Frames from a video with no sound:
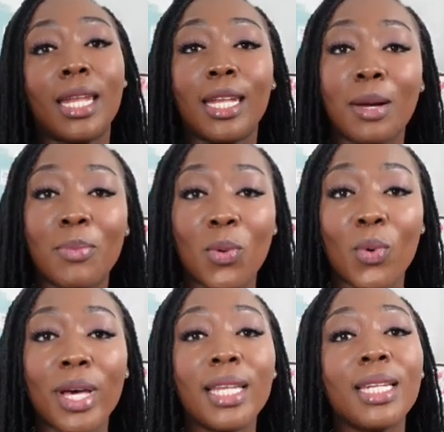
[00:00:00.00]
Number
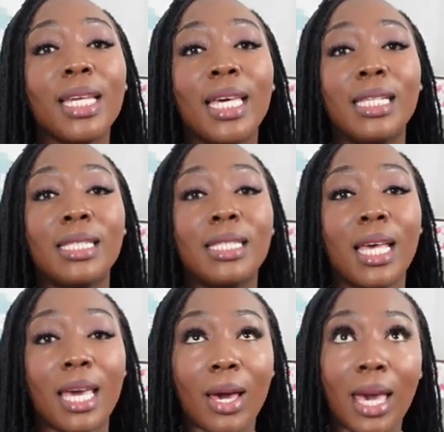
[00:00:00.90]
one is
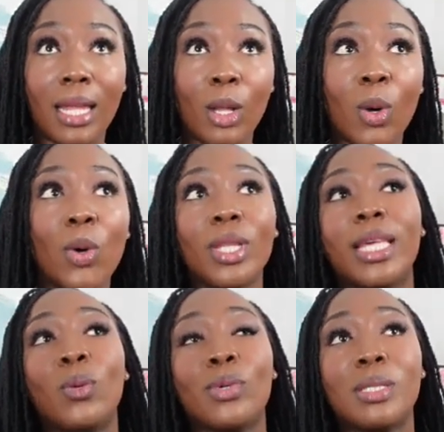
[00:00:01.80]
a law
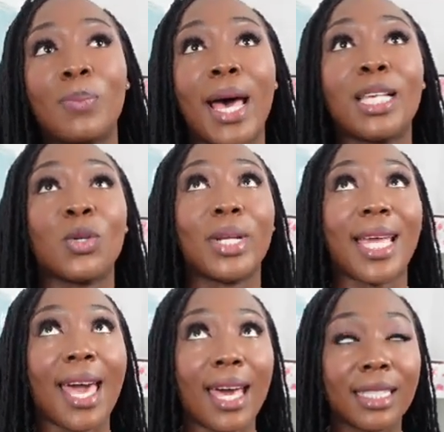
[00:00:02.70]
that was passed or
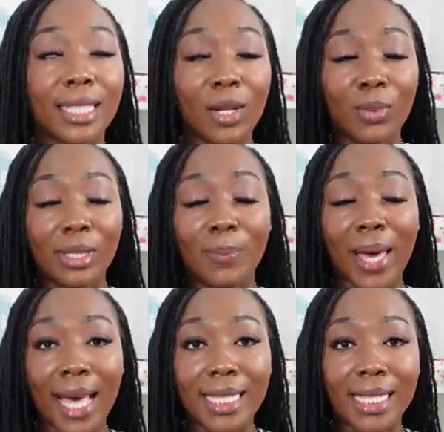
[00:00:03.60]
an act that was
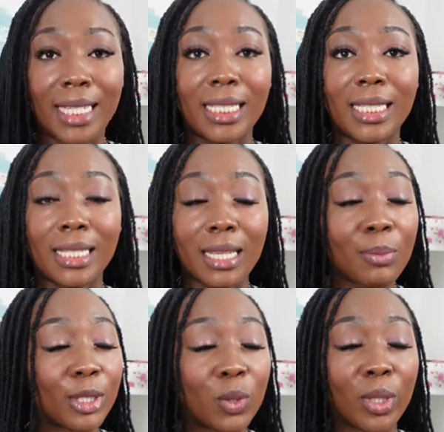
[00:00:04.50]
passed in
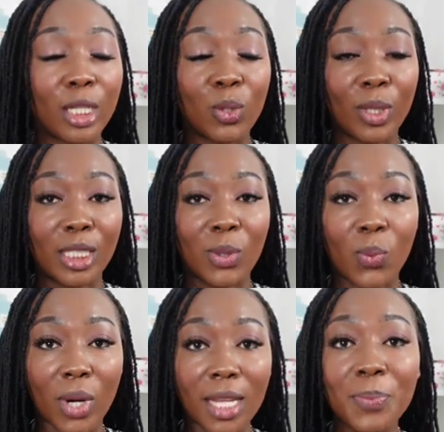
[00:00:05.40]
December
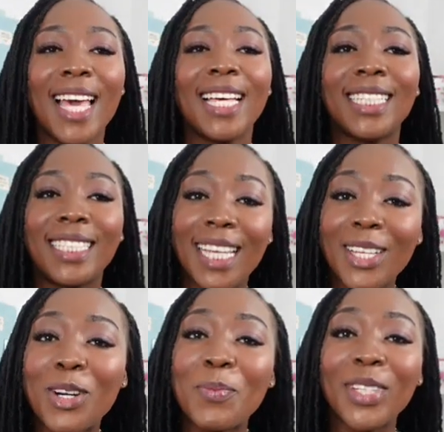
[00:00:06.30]
2021,
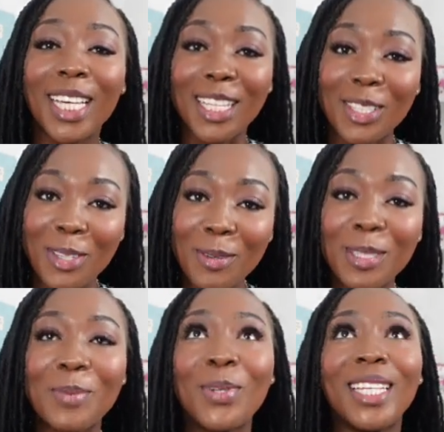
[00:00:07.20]

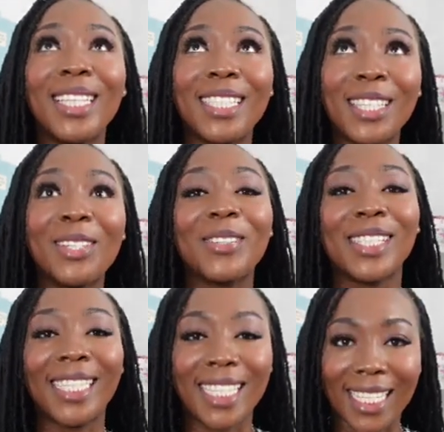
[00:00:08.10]
Telecommunications
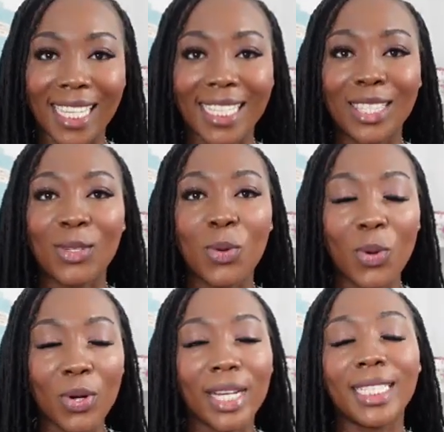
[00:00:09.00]
Modernisierungsgesetz
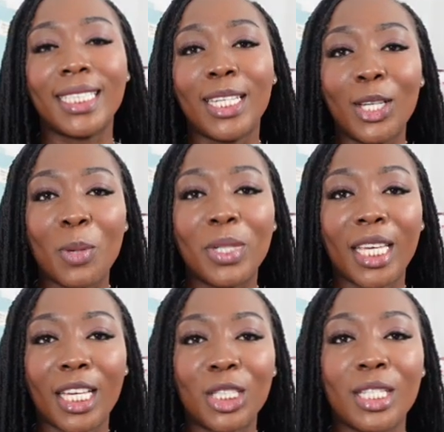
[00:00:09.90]
or
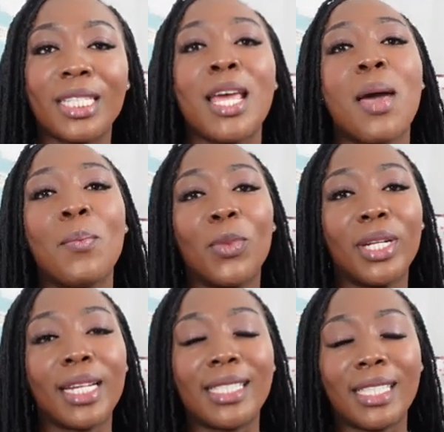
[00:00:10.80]
Telecommunication
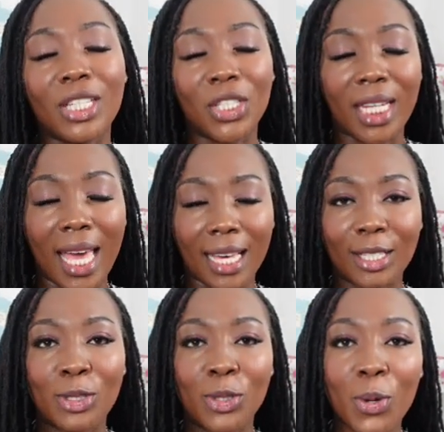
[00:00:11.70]
Modernization
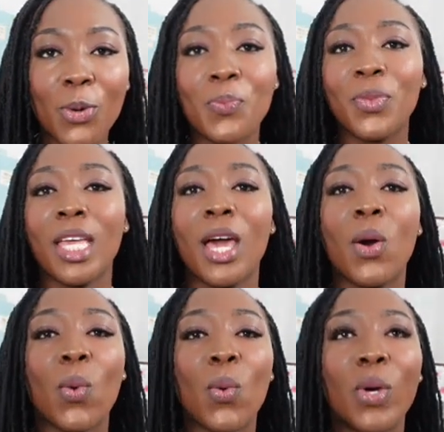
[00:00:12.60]
Act. So
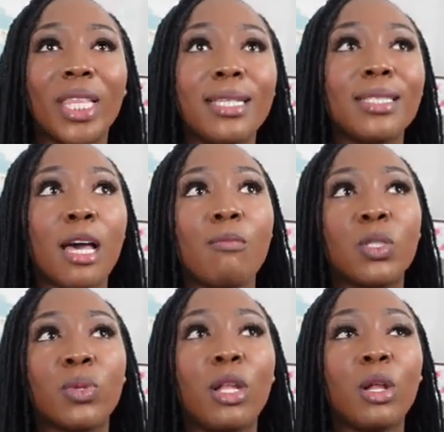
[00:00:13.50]
this
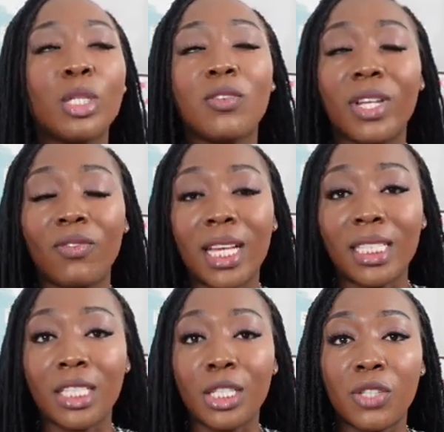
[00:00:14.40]
comes with a lot of
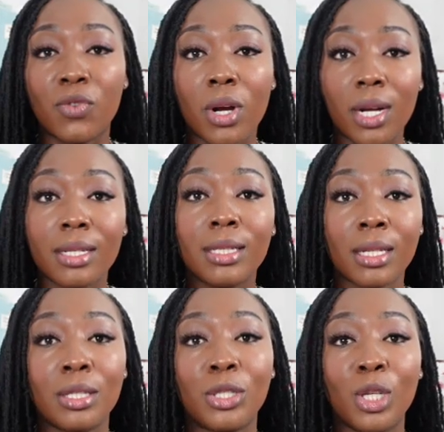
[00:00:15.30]
advantages for us
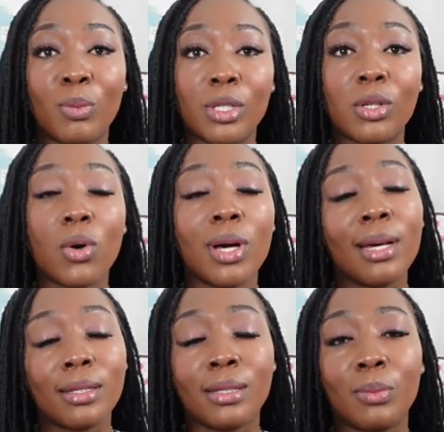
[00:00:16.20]
consumers or
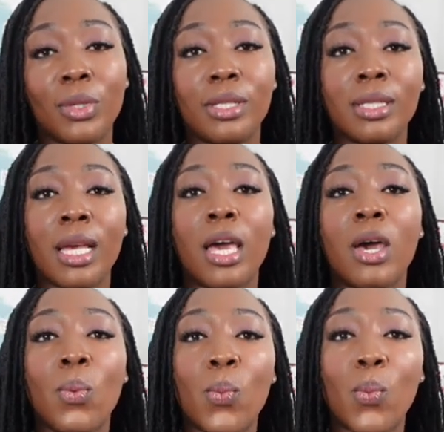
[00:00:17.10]
customers
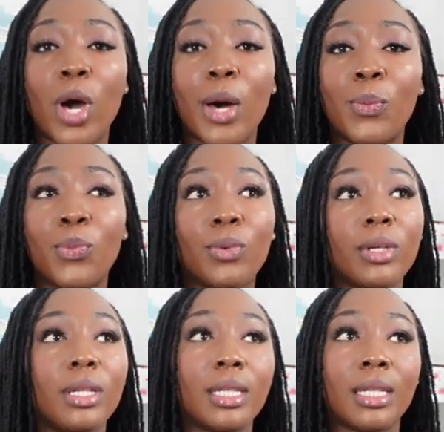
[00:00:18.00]
um,
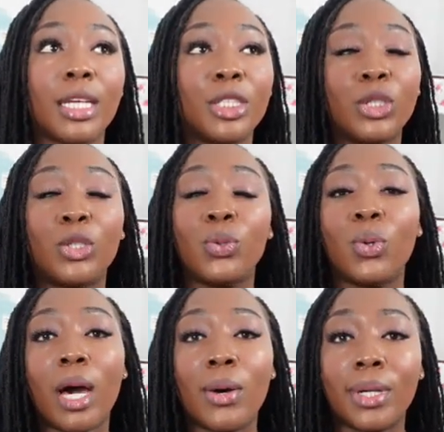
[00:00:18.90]
in connection
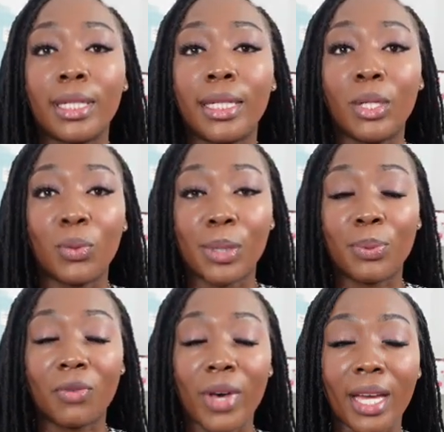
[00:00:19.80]
to our network
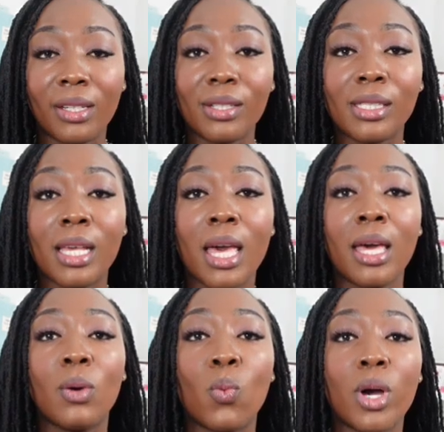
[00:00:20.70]
providers
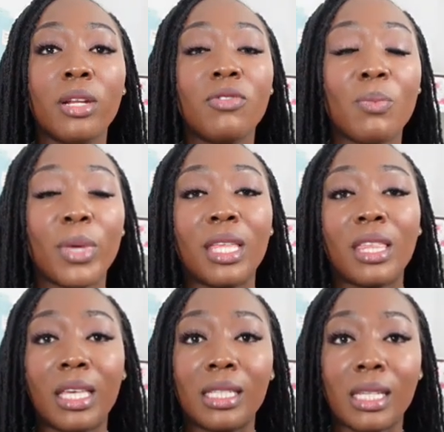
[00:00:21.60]
one of the main
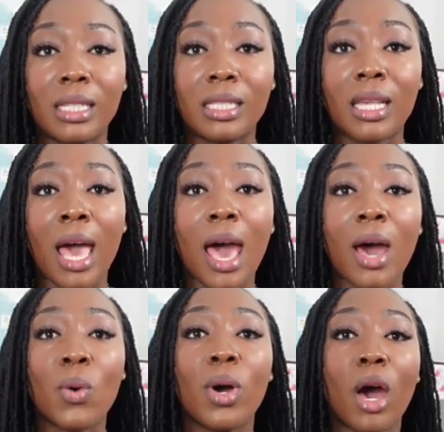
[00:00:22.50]
things is
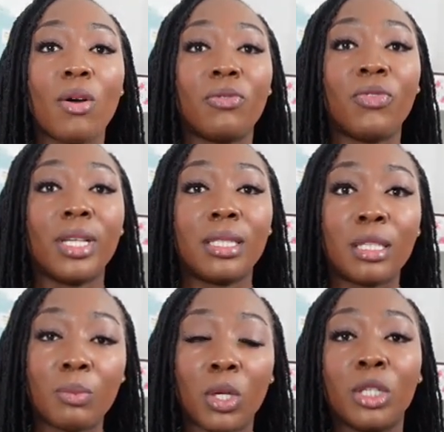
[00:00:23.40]
how our fixed
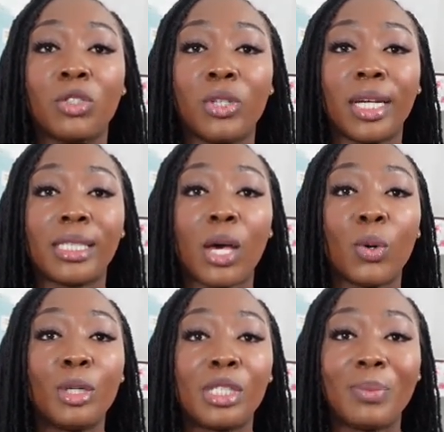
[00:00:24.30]
term contracts are
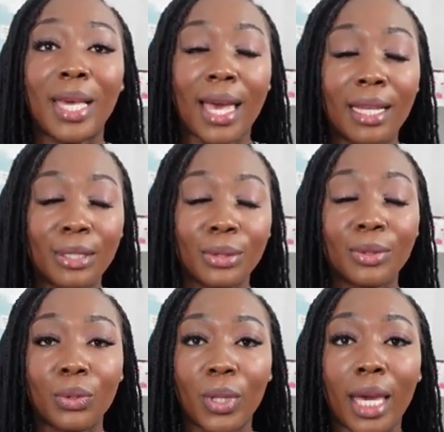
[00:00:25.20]
going to be
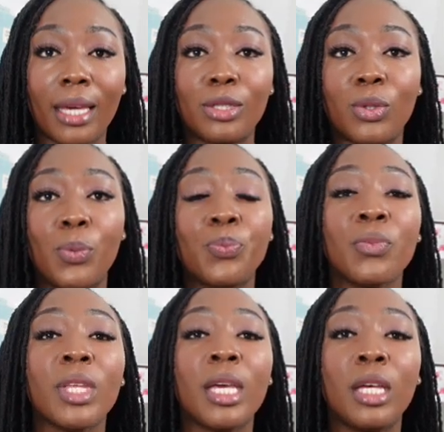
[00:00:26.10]
handled, okay? So
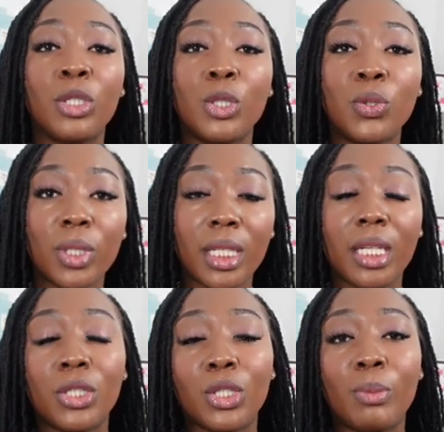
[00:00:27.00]

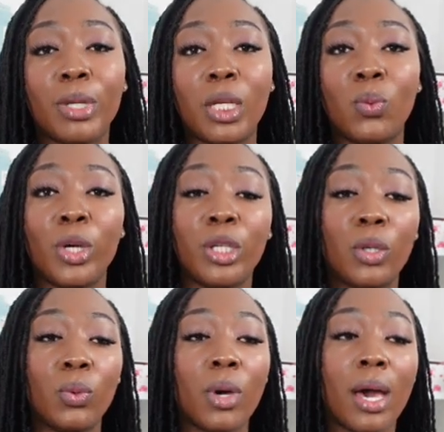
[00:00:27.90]
usually in Germany, when
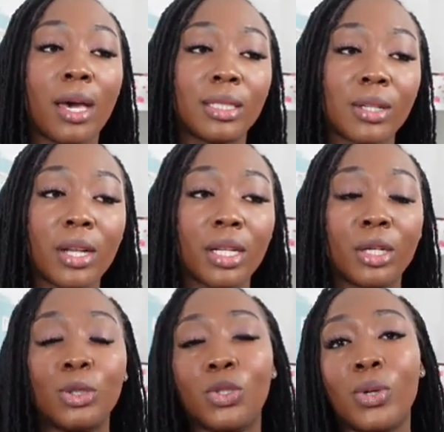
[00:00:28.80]
you start a
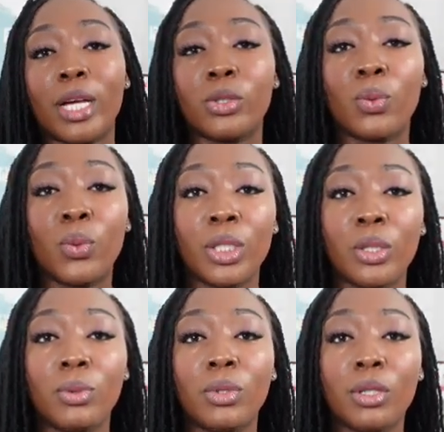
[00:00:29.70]
contract or when
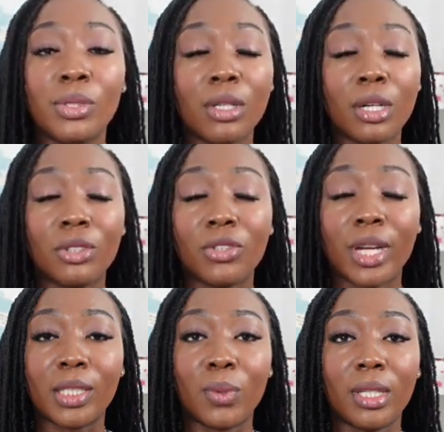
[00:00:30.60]
you close a
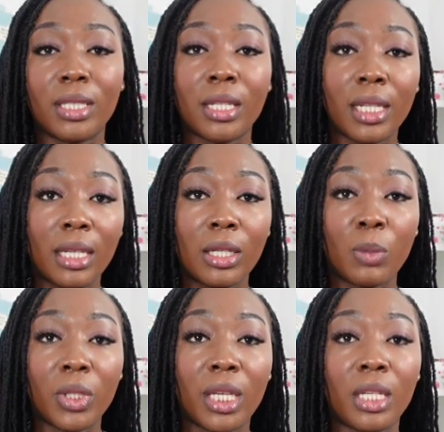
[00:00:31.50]
contract with a
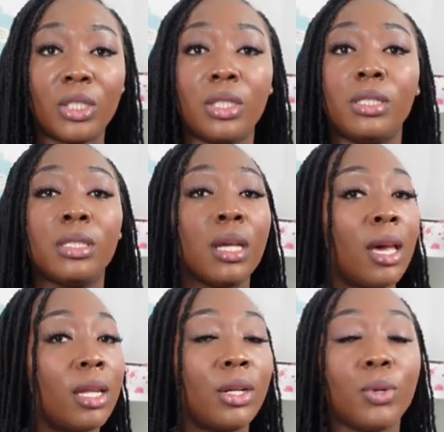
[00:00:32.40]

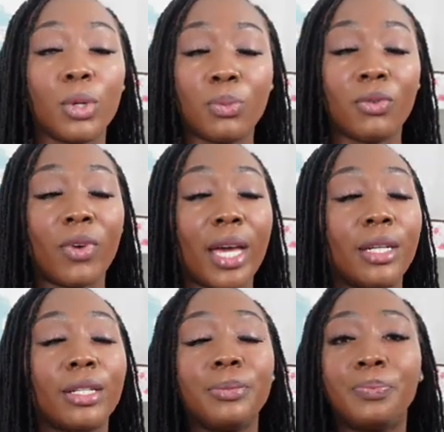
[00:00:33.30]
telecommunication network
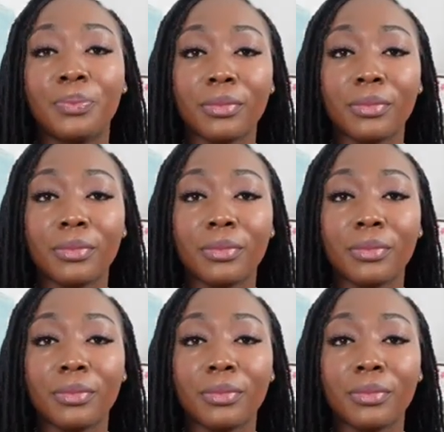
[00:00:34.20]
provider,